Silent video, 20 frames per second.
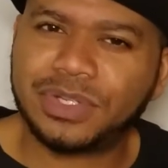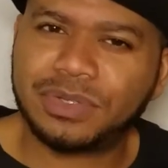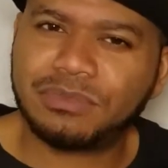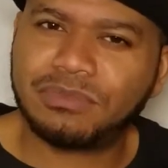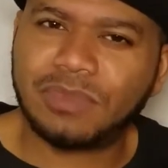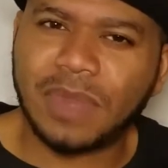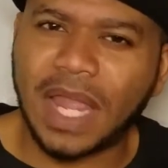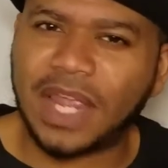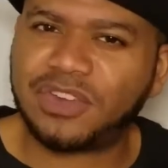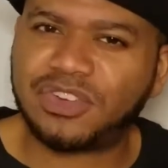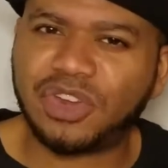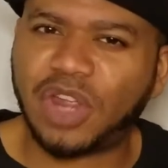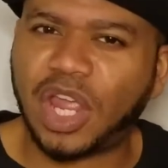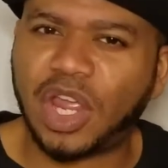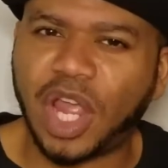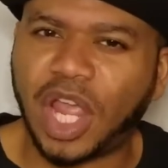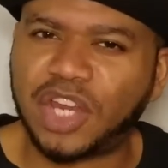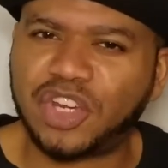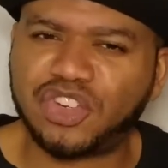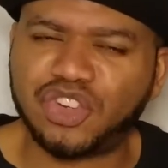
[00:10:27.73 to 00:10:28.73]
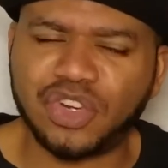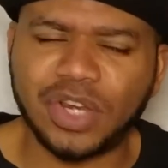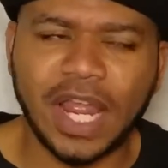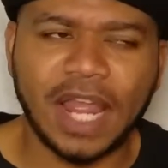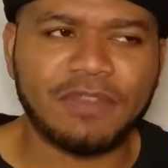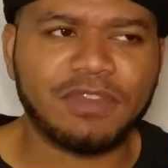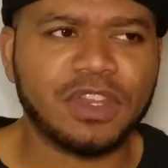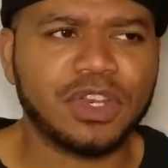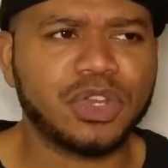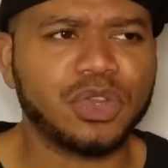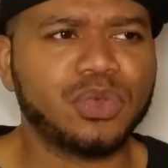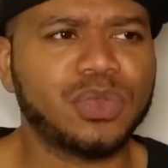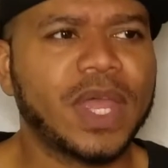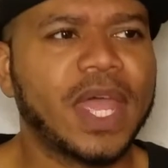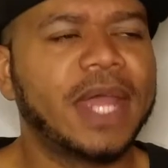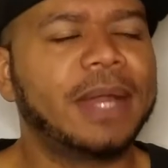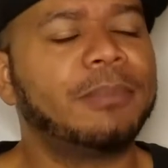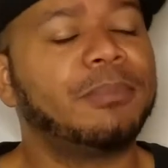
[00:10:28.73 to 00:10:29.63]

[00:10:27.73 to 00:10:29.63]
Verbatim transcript: I, I, I shouldn't have to do that.